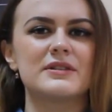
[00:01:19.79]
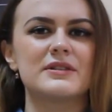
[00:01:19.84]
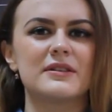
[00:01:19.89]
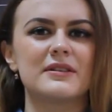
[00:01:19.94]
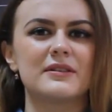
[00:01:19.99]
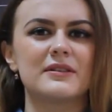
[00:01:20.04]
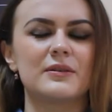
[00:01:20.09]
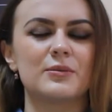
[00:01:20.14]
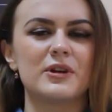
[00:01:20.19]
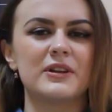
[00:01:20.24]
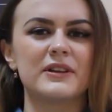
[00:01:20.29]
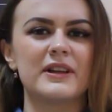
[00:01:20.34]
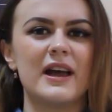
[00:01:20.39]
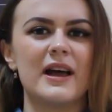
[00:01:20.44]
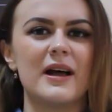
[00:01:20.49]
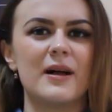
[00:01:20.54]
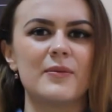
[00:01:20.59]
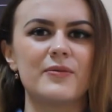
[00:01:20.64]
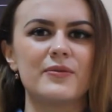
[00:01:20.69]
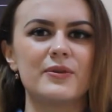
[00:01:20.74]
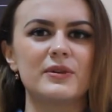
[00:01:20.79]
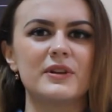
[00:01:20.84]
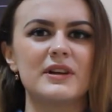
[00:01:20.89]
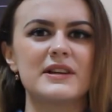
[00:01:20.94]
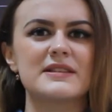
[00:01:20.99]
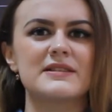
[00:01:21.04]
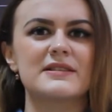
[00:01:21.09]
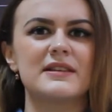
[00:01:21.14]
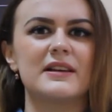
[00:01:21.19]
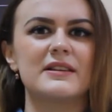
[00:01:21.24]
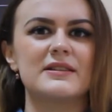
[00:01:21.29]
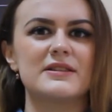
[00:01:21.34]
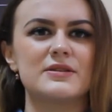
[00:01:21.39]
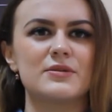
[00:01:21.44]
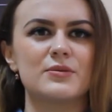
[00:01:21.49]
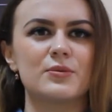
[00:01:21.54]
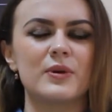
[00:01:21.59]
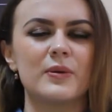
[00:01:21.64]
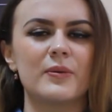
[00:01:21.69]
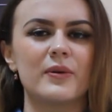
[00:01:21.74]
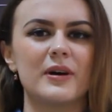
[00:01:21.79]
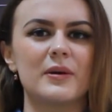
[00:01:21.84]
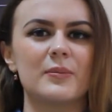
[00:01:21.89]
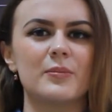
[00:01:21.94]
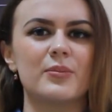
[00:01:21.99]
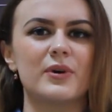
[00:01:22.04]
really helpful is that we were